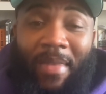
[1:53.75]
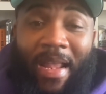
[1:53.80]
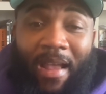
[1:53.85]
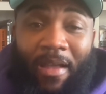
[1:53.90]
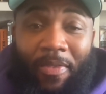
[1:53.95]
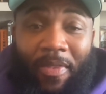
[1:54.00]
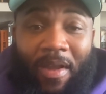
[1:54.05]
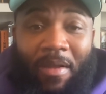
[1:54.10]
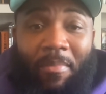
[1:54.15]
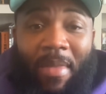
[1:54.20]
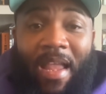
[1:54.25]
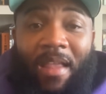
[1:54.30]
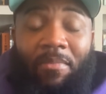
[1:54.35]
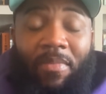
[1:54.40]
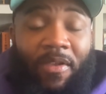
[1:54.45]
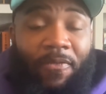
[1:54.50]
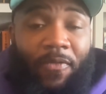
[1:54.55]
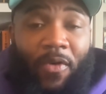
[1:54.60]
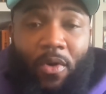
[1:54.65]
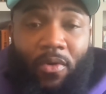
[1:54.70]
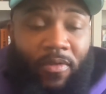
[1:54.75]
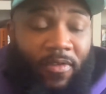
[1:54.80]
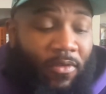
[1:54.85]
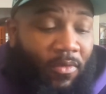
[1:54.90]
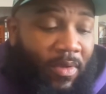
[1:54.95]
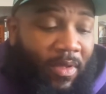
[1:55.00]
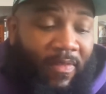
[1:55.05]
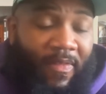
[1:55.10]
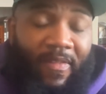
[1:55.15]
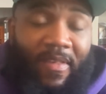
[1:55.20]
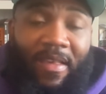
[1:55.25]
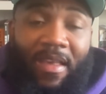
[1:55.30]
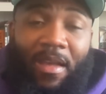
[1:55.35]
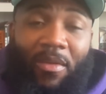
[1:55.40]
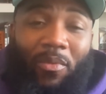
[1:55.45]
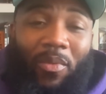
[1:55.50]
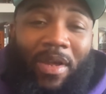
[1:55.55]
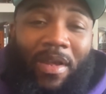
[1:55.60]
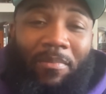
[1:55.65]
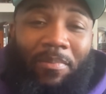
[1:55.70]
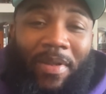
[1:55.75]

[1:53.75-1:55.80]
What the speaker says: Now, there might be folks, you can see it when